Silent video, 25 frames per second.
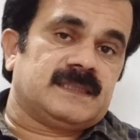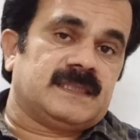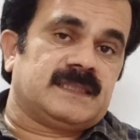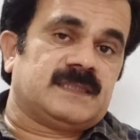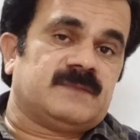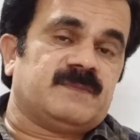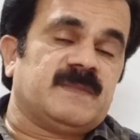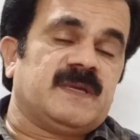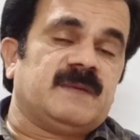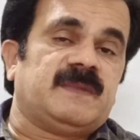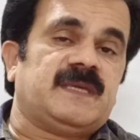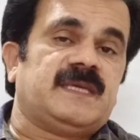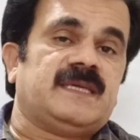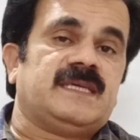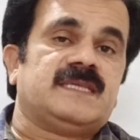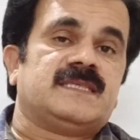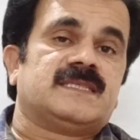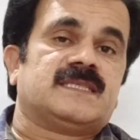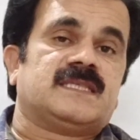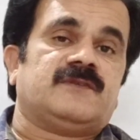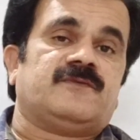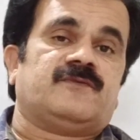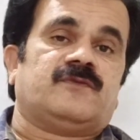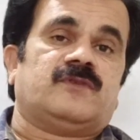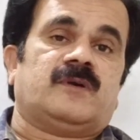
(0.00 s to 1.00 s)
it may be
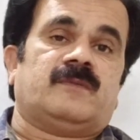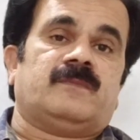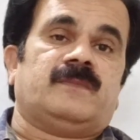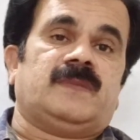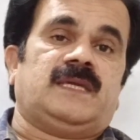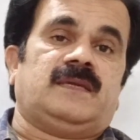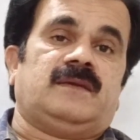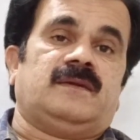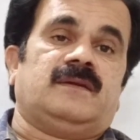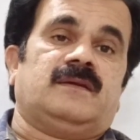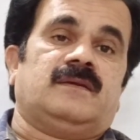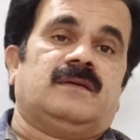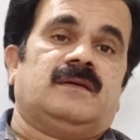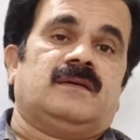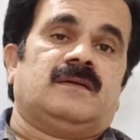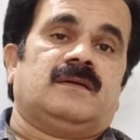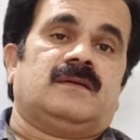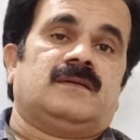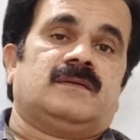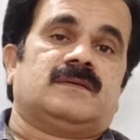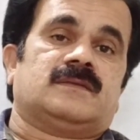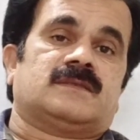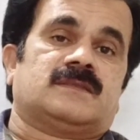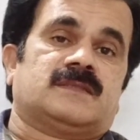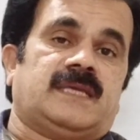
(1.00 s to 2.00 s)
easy for me
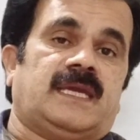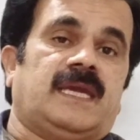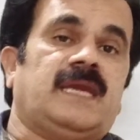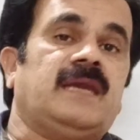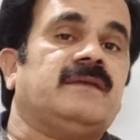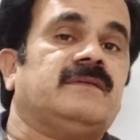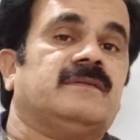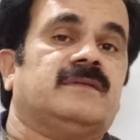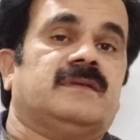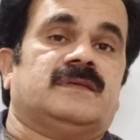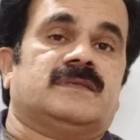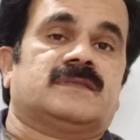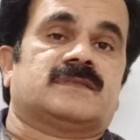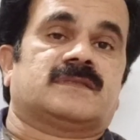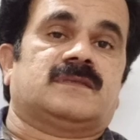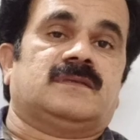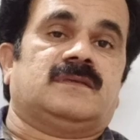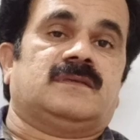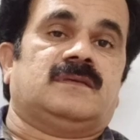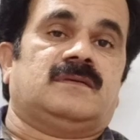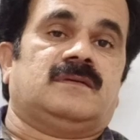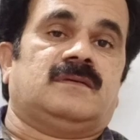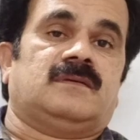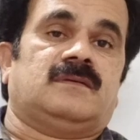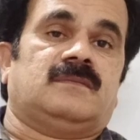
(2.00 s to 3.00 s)
saying this,
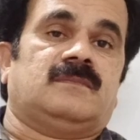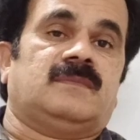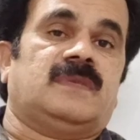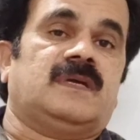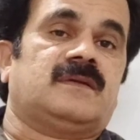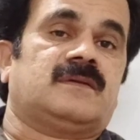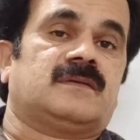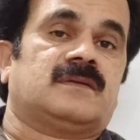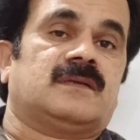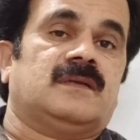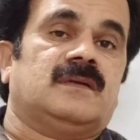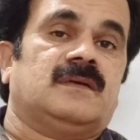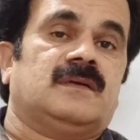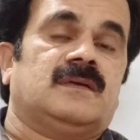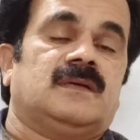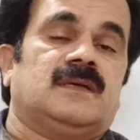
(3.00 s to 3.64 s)
but